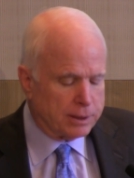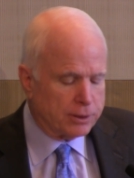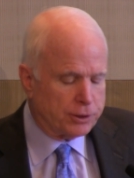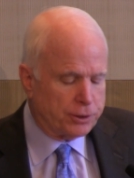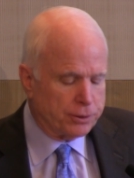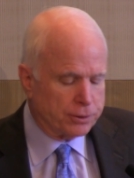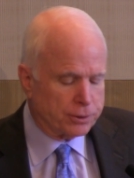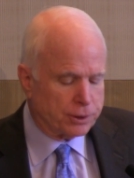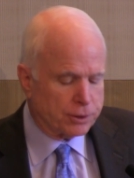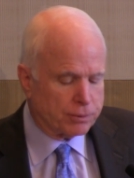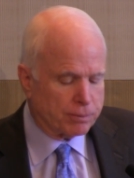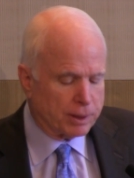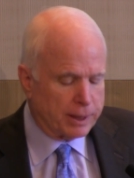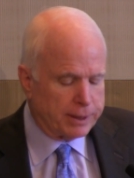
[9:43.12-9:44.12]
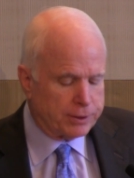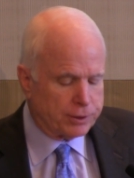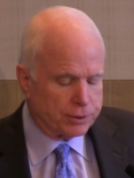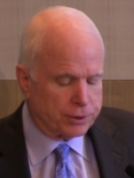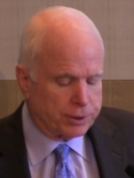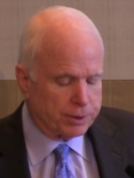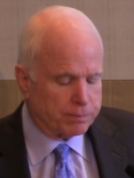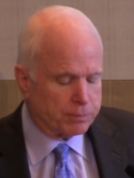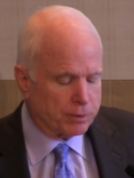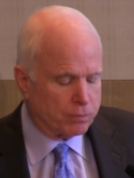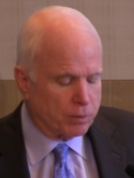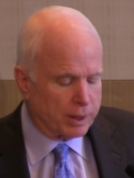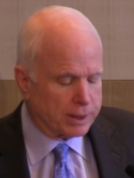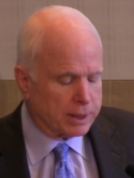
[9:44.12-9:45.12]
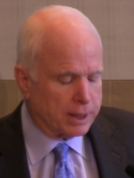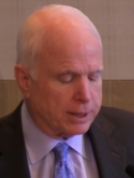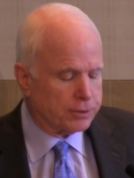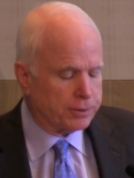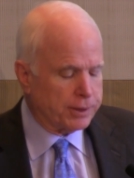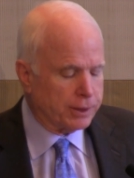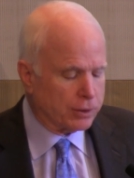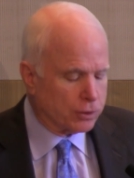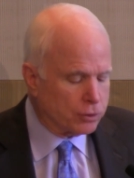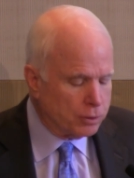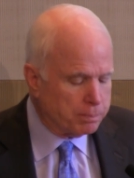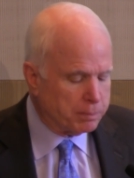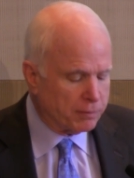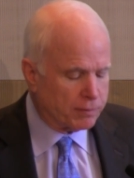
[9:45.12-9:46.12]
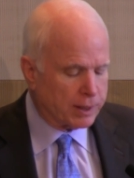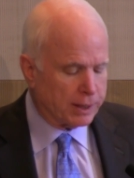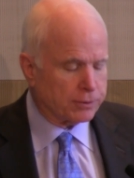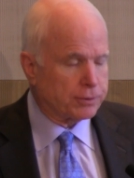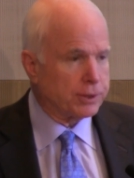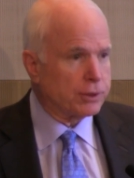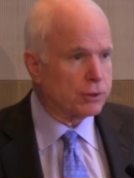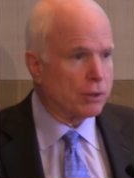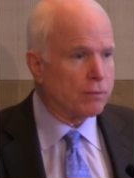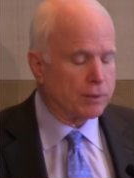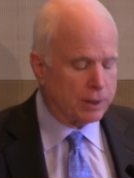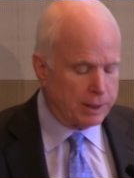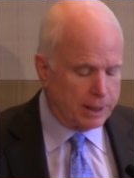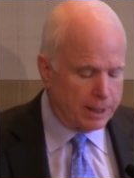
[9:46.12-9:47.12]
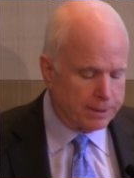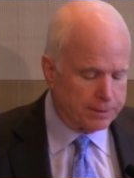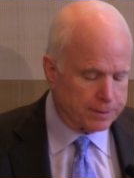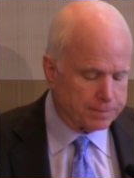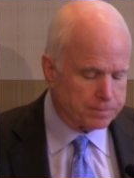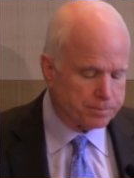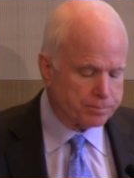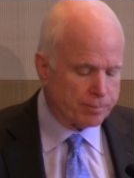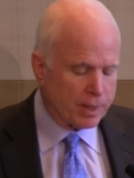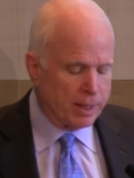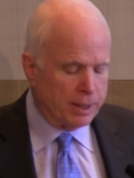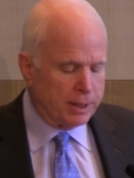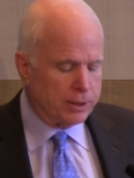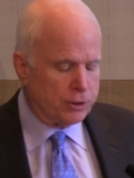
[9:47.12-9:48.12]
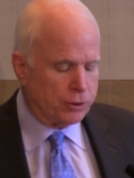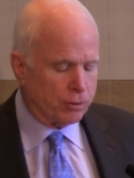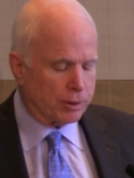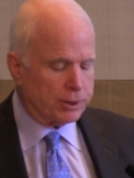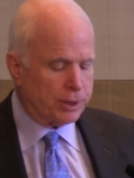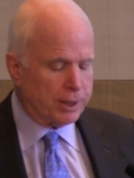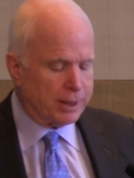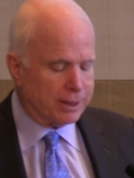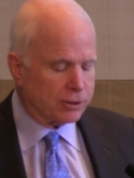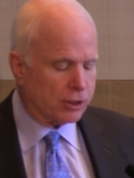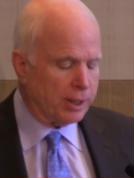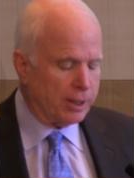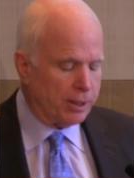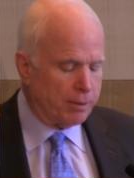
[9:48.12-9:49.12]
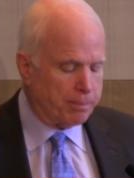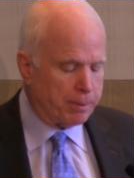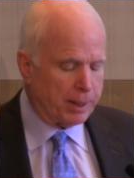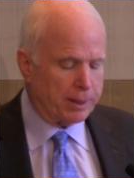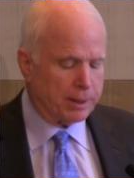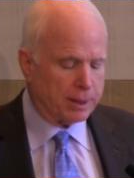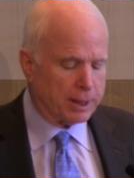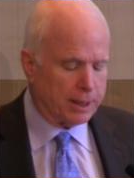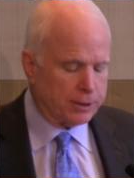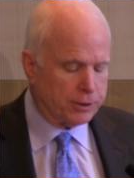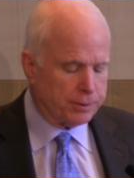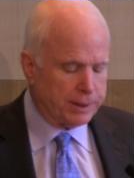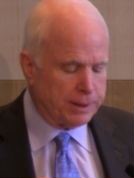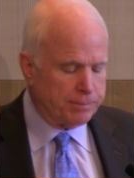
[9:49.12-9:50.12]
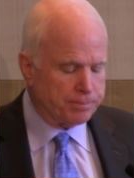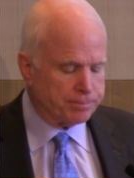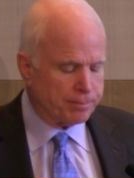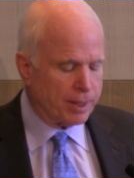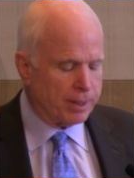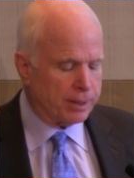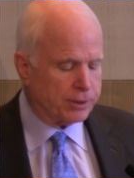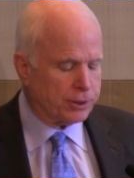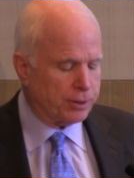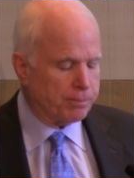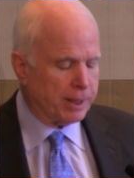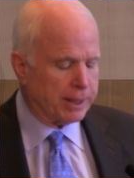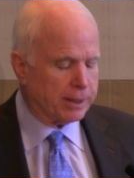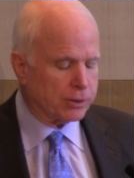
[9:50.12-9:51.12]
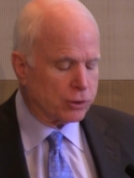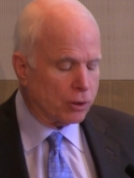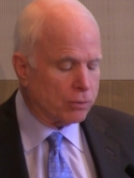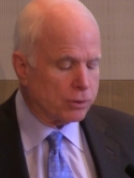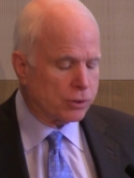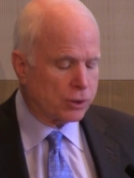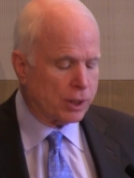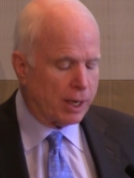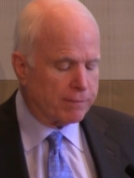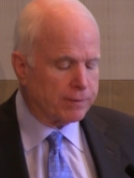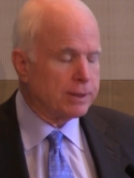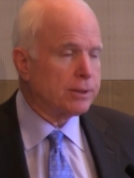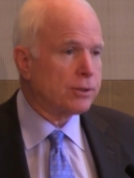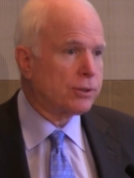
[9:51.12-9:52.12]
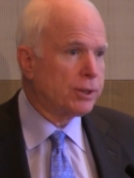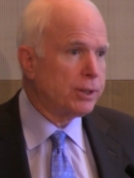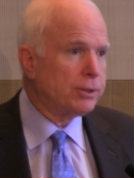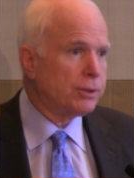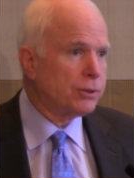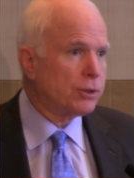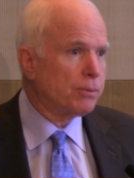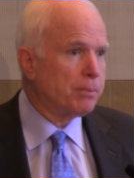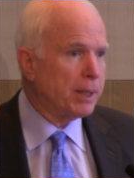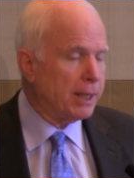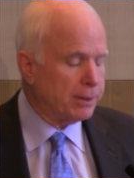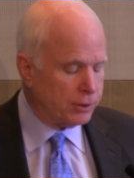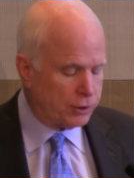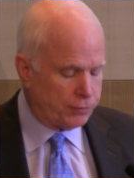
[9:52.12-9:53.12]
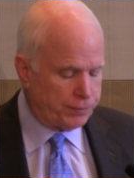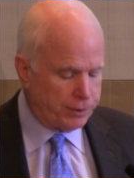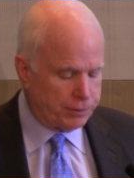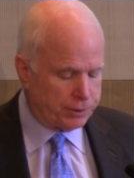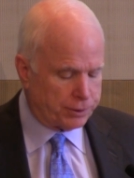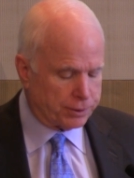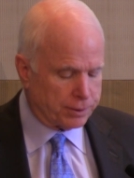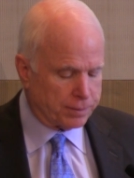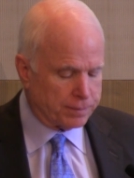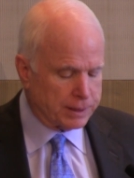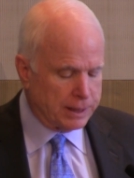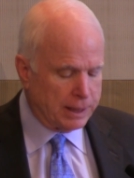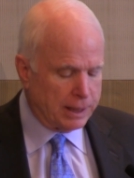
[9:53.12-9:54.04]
to choose its relationship with one country or group of countries over another. Georgia is an independent country that should make its own sovereign decisions about its future.